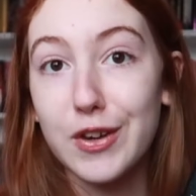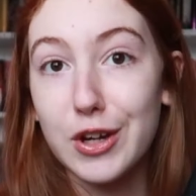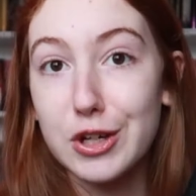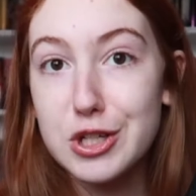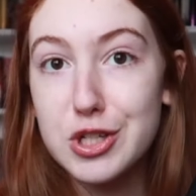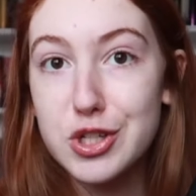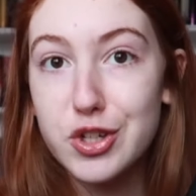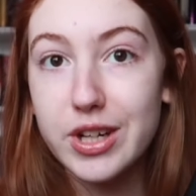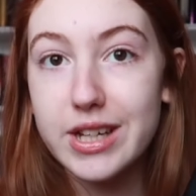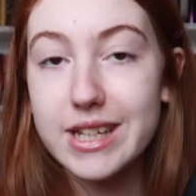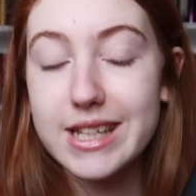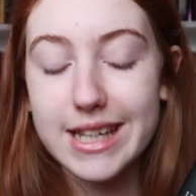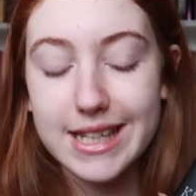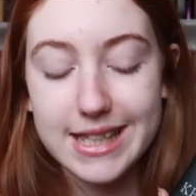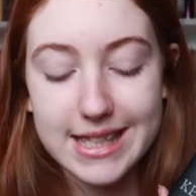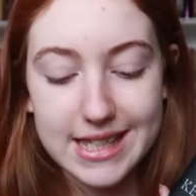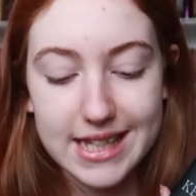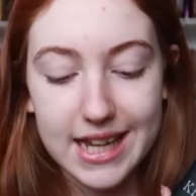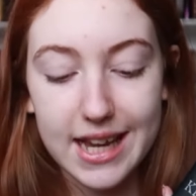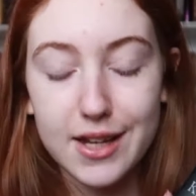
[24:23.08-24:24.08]
Fear Street
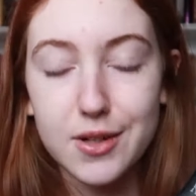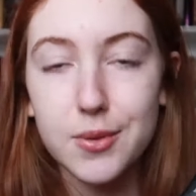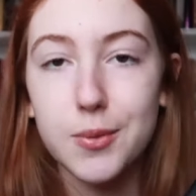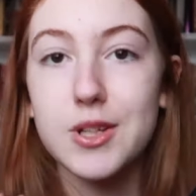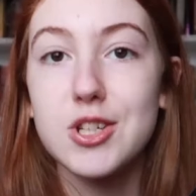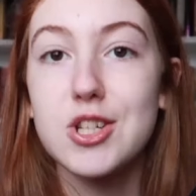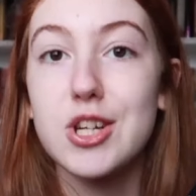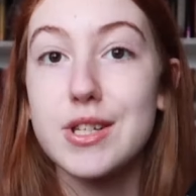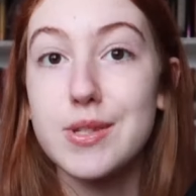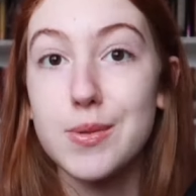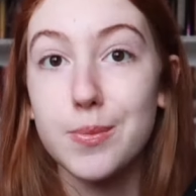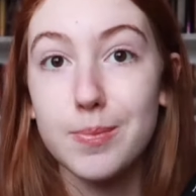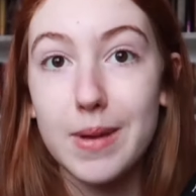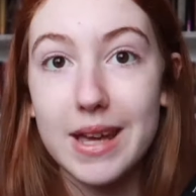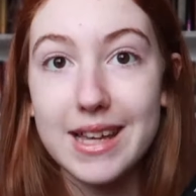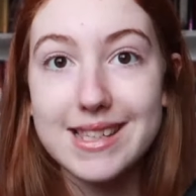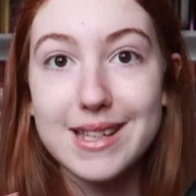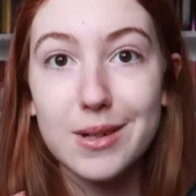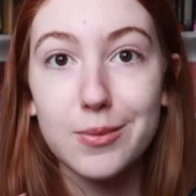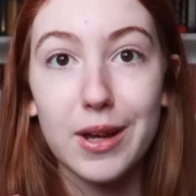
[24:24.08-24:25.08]
instead, which is
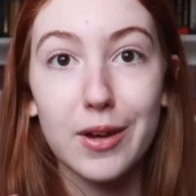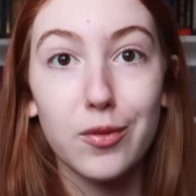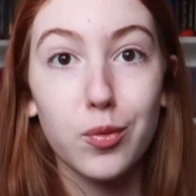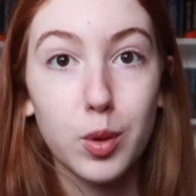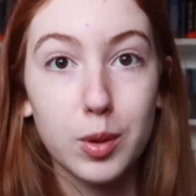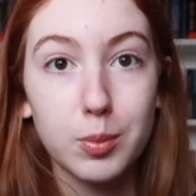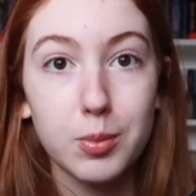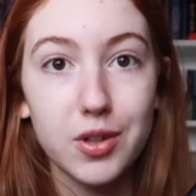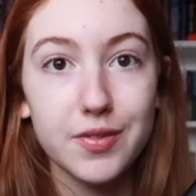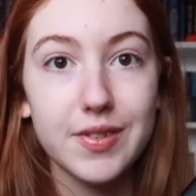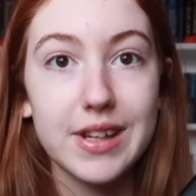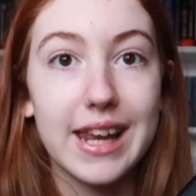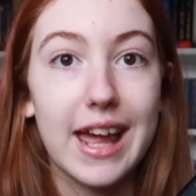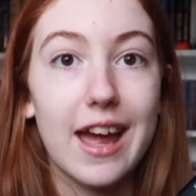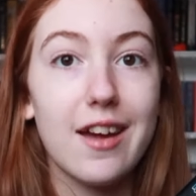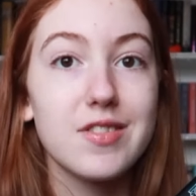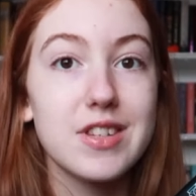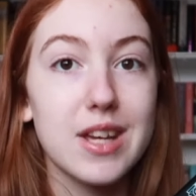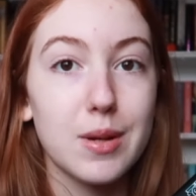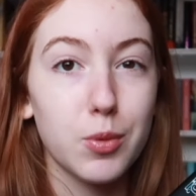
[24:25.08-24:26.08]
amazing. We have one movie
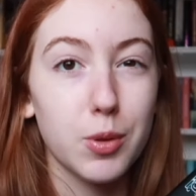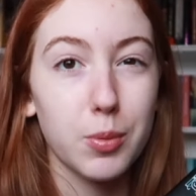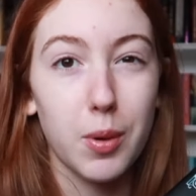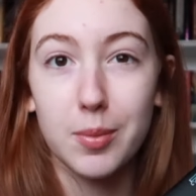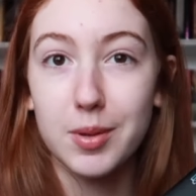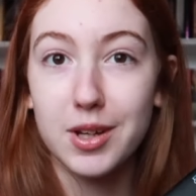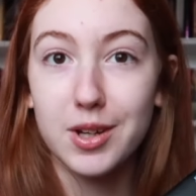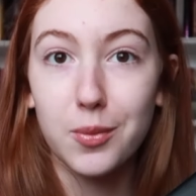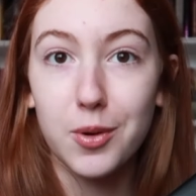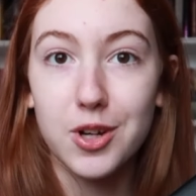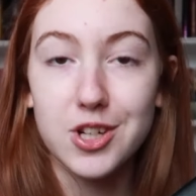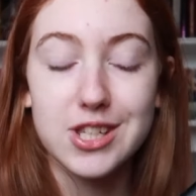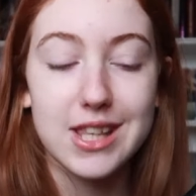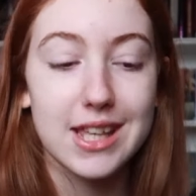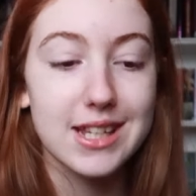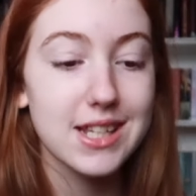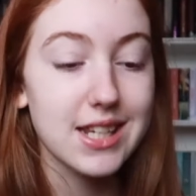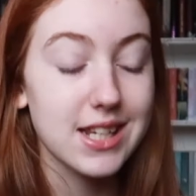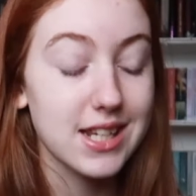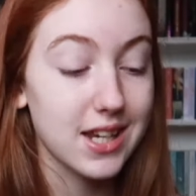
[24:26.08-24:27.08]
left and we're probably gonna watch
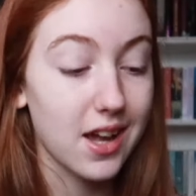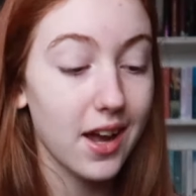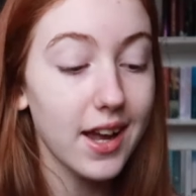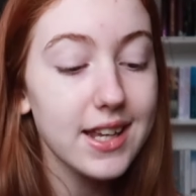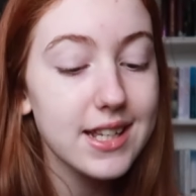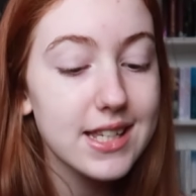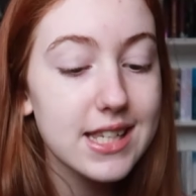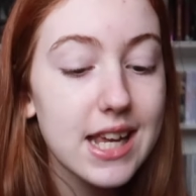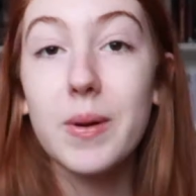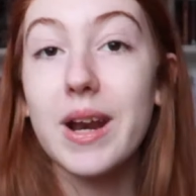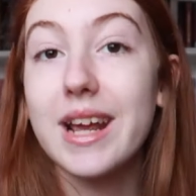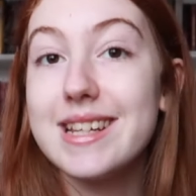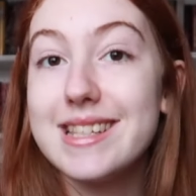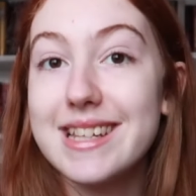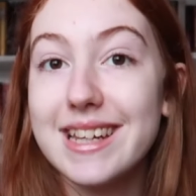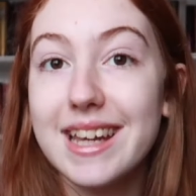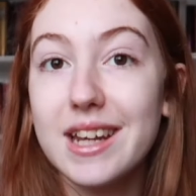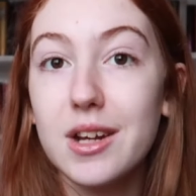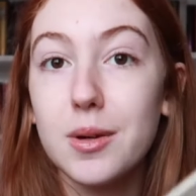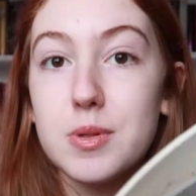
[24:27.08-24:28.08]
that tonight. But I
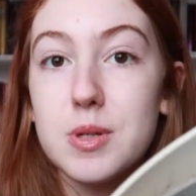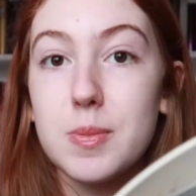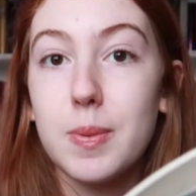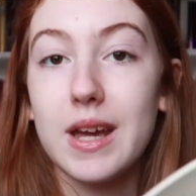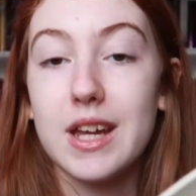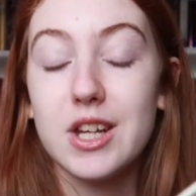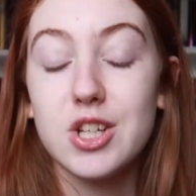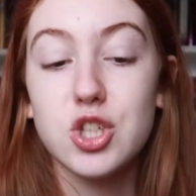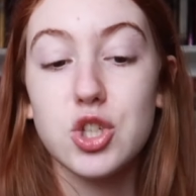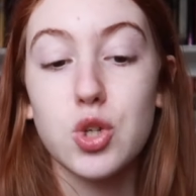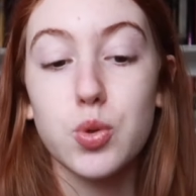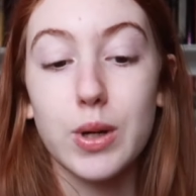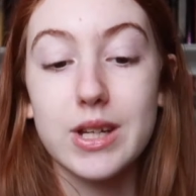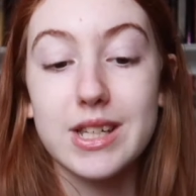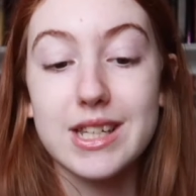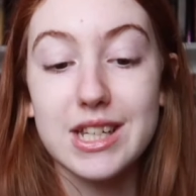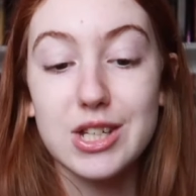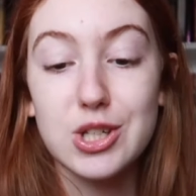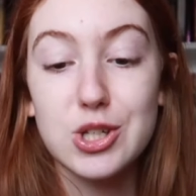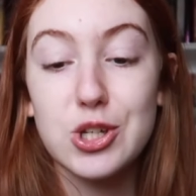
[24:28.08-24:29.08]
did get up to page
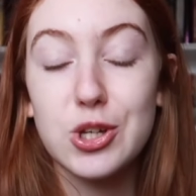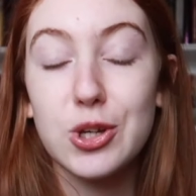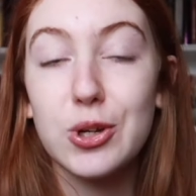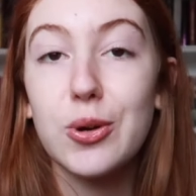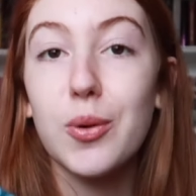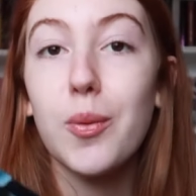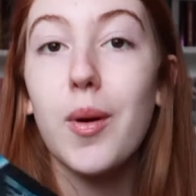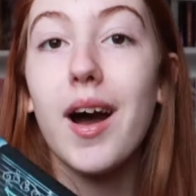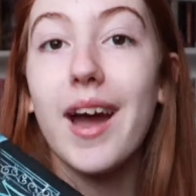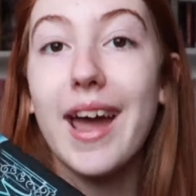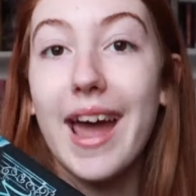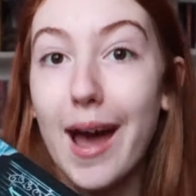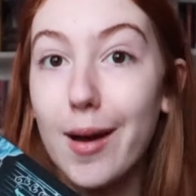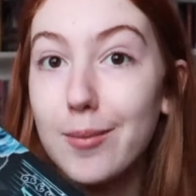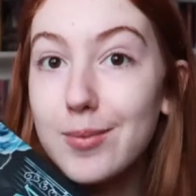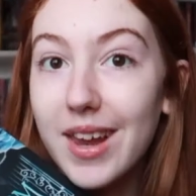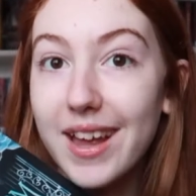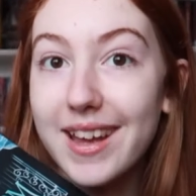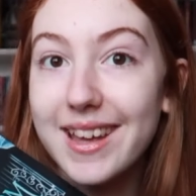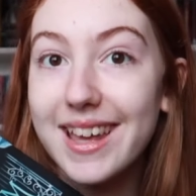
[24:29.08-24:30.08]
22. I
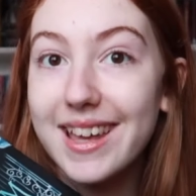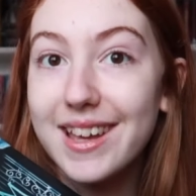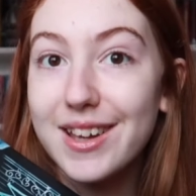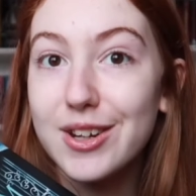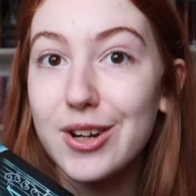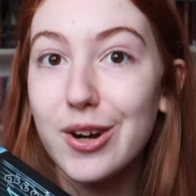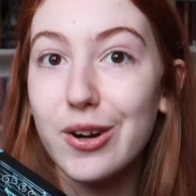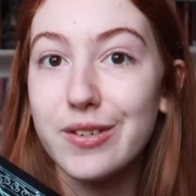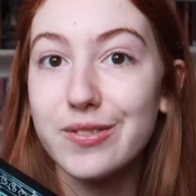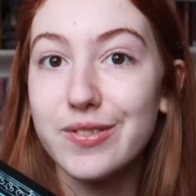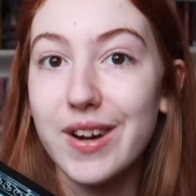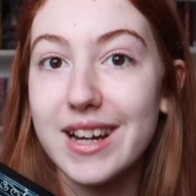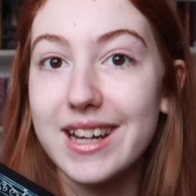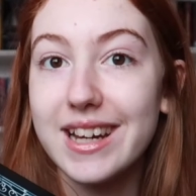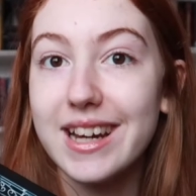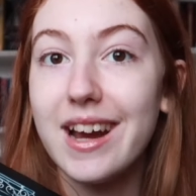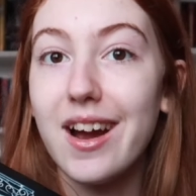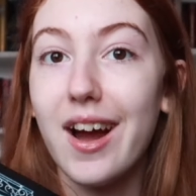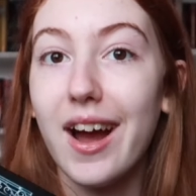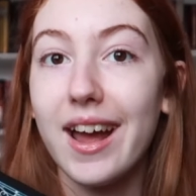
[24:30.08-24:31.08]
am liking it already.